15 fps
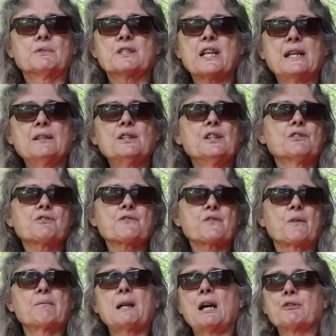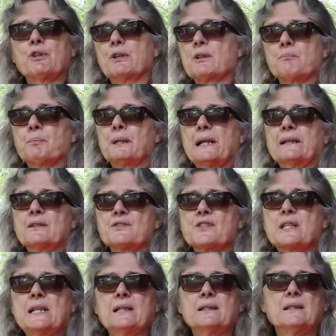10 years from now you can plant a
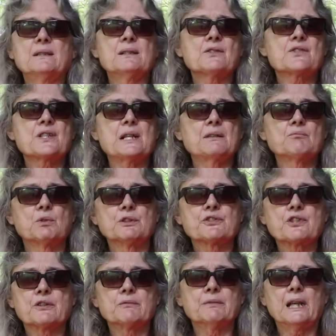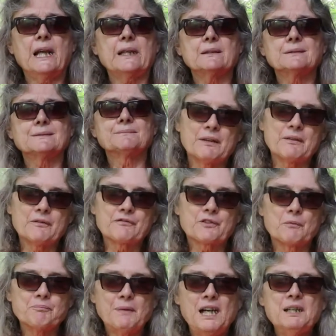seed and the seed will germinate.
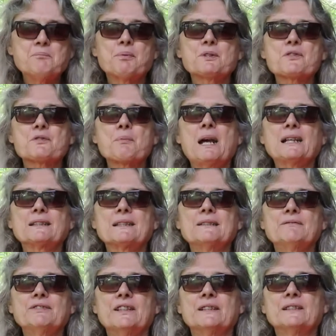From my perspective,